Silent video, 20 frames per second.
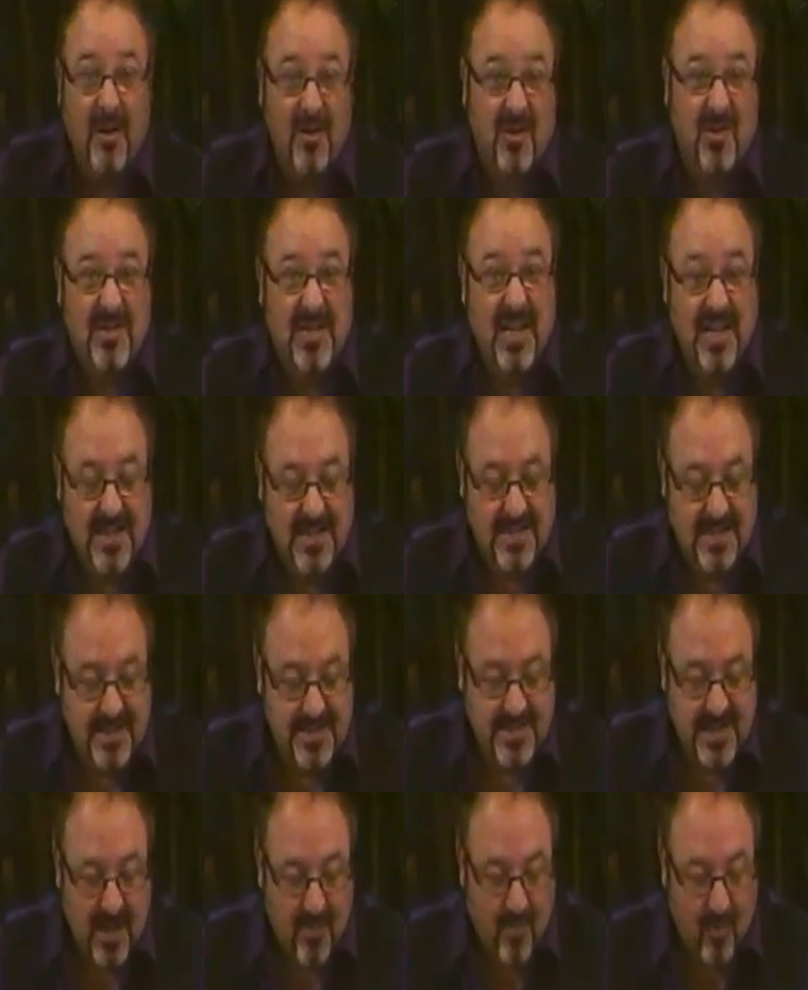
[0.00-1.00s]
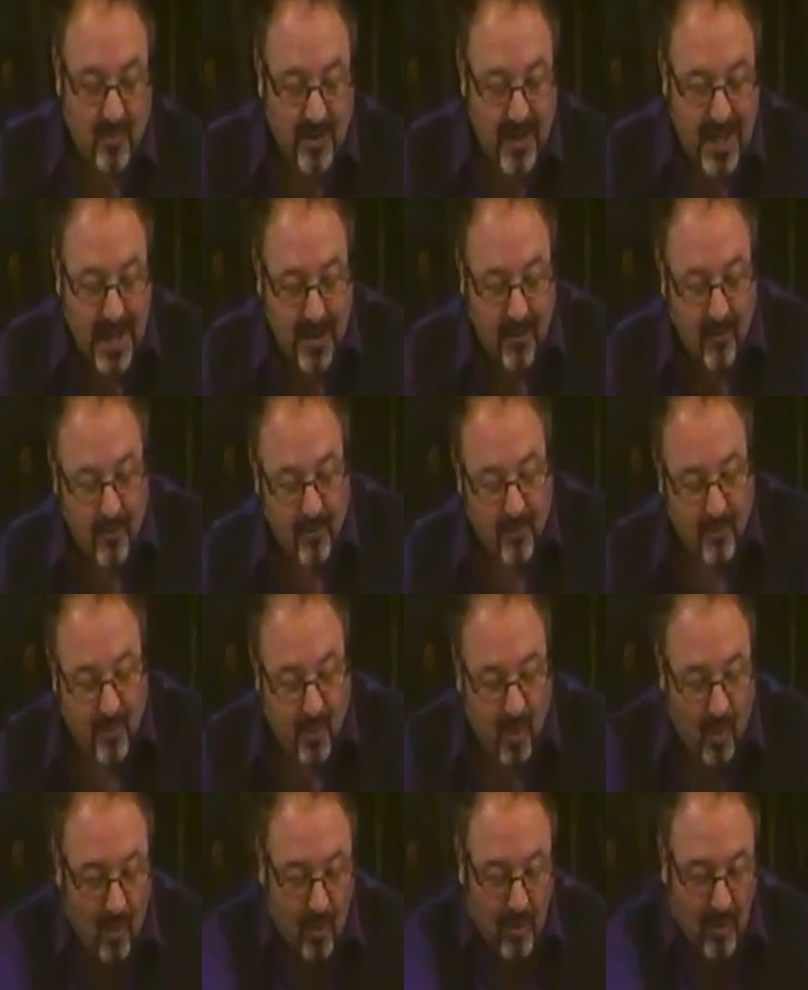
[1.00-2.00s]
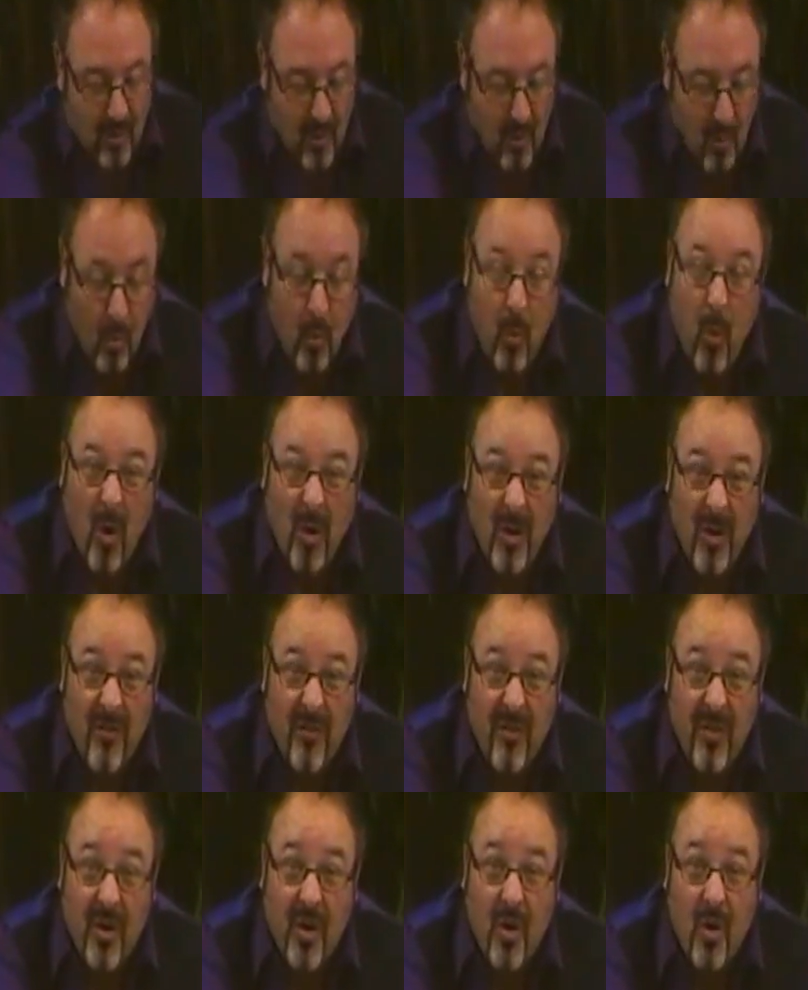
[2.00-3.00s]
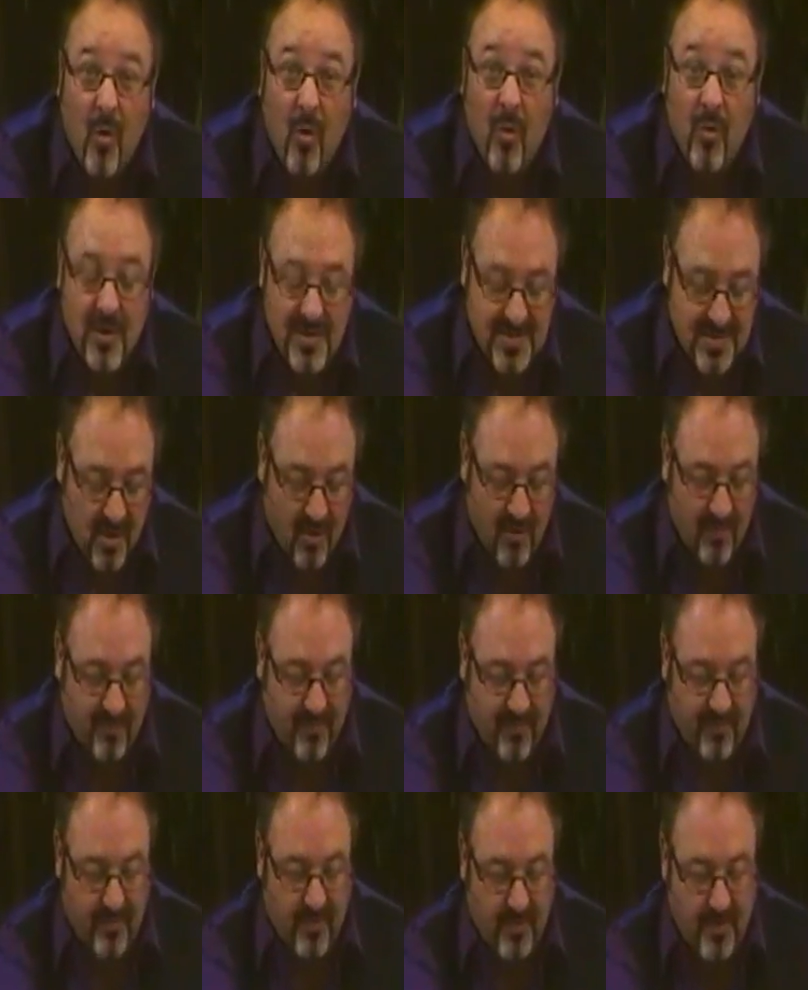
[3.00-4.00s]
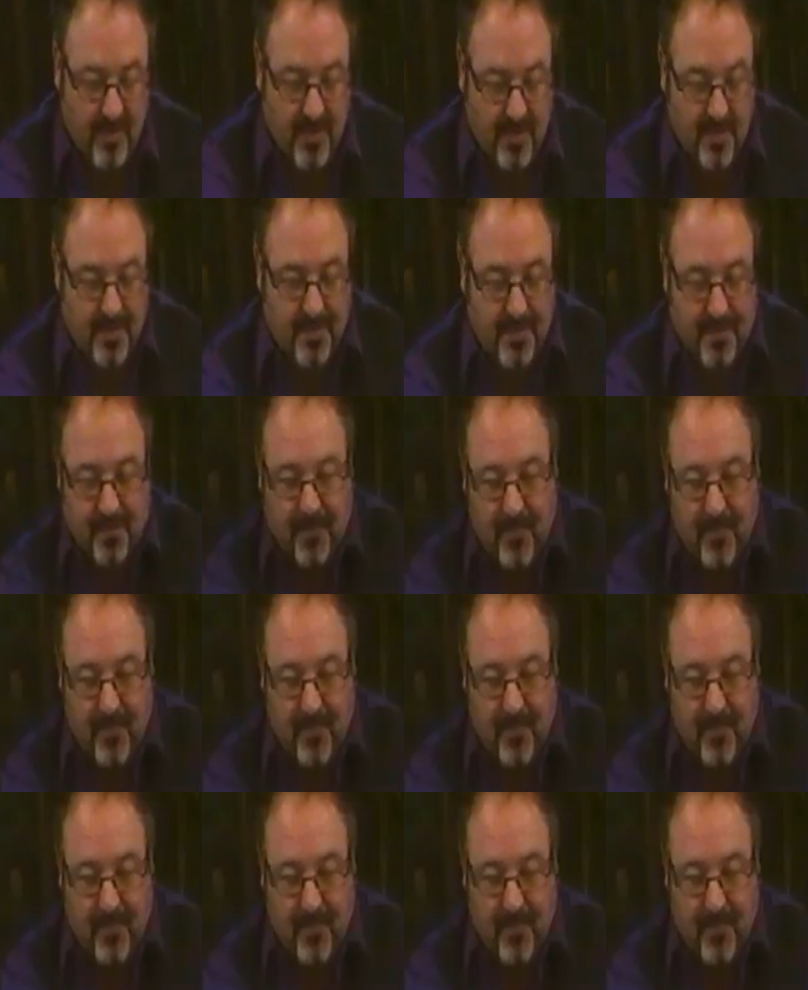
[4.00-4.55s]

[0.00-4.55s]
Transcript: and just stick it to the table. Now, pull one of the corners off.